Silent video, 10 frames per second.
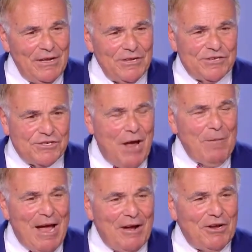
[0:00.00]

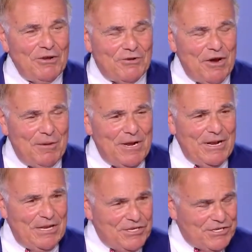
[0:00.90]
somehow
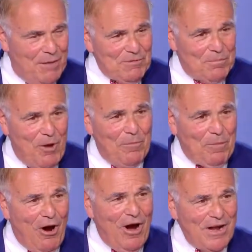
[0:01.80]
contributed in some small
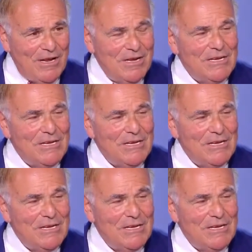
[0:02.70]
part